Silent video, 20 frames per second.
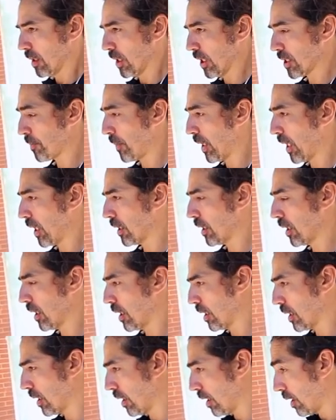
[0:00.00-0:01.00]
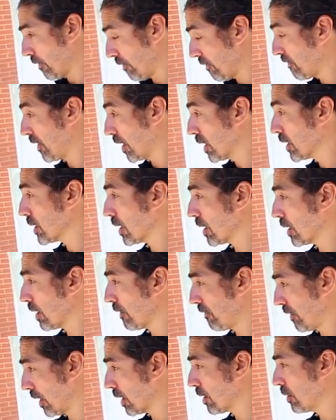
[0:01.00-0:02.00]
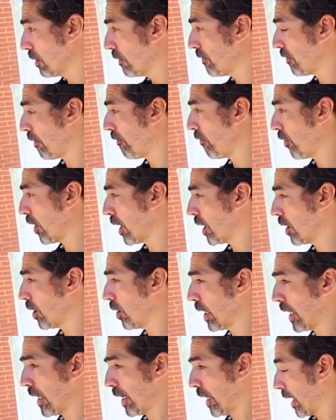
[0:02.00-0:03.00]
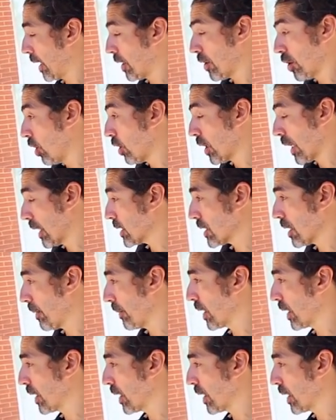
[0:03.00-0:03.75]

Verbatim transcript: despite the, the Finnish, the Finn club from Fuengirola are locals.